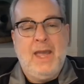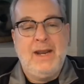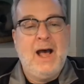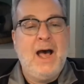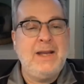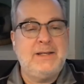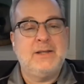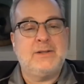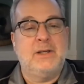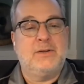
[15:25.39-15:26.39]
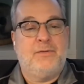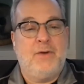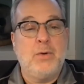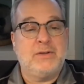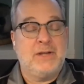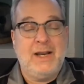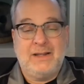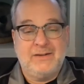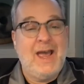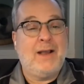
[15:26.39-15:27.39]
And IDISC is focused on
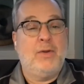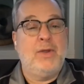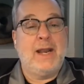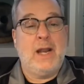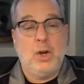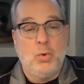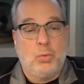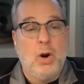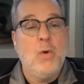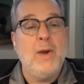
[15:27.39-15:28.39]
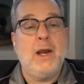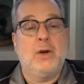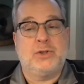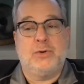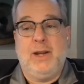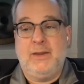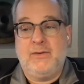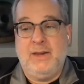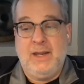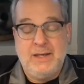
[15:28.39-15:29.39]
exactly that, on growing our
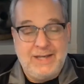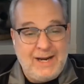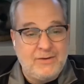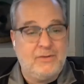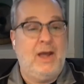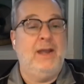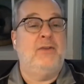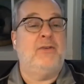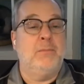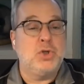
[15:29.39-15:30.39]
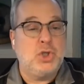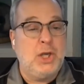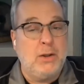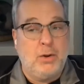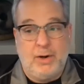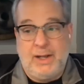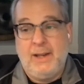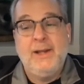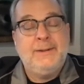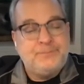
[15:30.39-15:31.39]
strengths in data science, in machine learning,
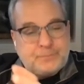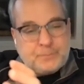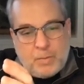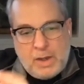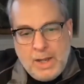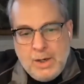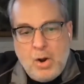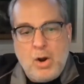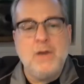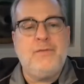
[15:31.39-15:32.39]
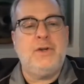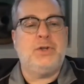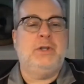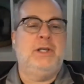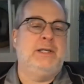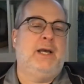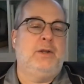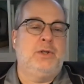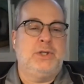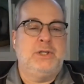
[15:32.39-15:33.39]
in artificial
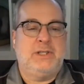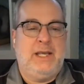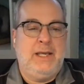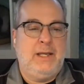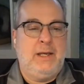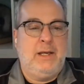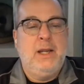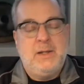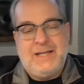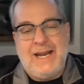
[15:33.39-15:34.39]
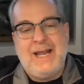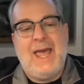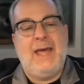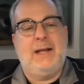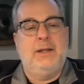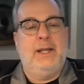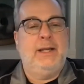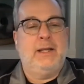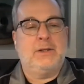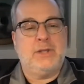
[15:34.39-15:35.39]
intelligence, in data
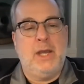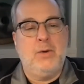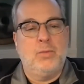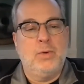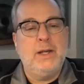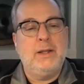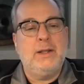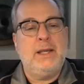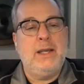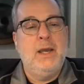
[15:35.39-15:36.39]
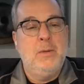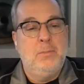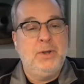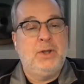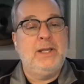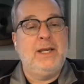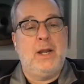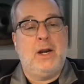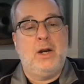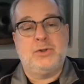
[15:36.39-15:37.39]
analytics, and really building
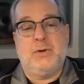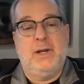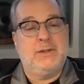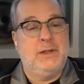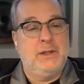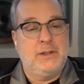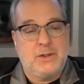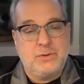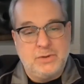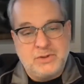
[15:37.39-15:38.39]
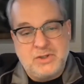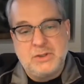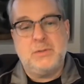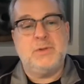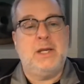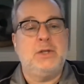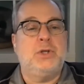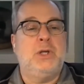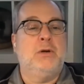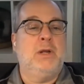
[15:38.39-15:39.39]
on our strengths in industrial systems
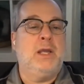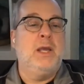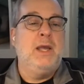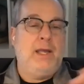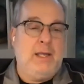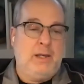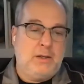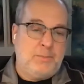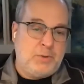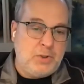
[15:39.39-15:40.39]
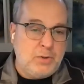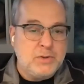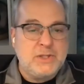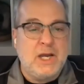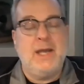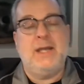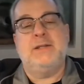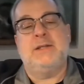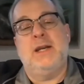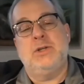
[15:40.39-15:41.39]
engineering, in computer
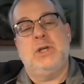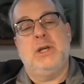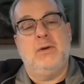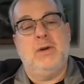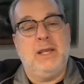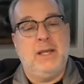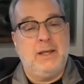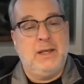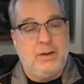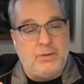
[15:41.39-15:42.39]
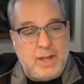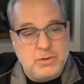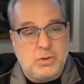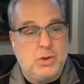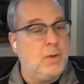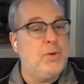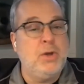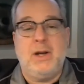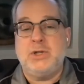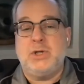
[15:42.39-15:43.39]
science and engineering, in electrical
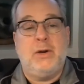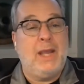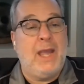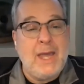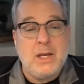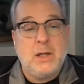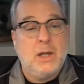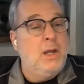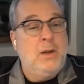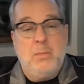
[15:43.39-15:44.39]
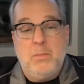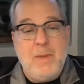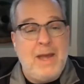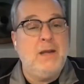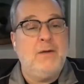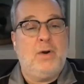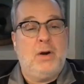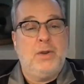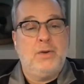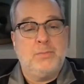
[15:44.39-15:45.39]
computer engineering, and many of
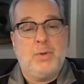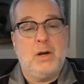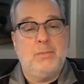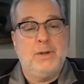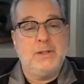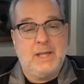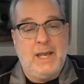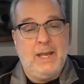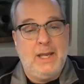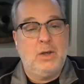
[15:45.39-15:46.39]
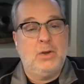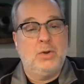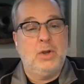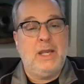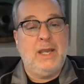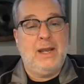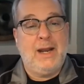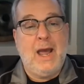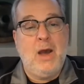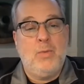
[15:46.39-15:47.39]
our other departments, and looking
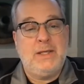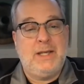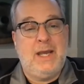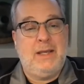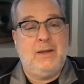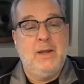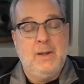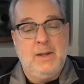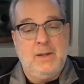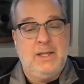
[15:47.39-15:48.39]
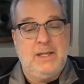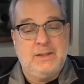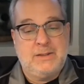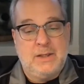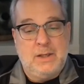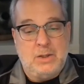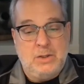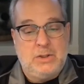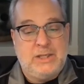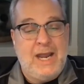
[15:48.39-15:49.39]
at how we take these
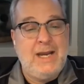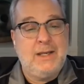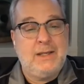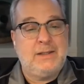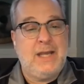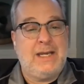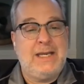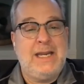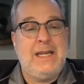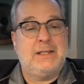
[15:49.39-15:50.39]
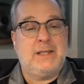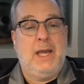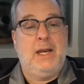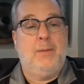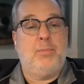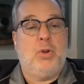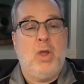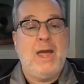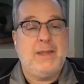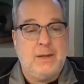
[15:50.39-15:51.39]
data techniques and
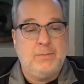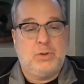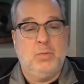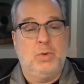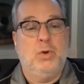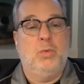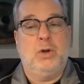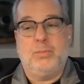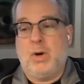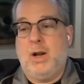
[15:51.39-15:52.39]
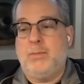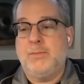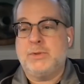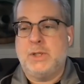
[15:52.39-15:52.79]
apply them to real world problems.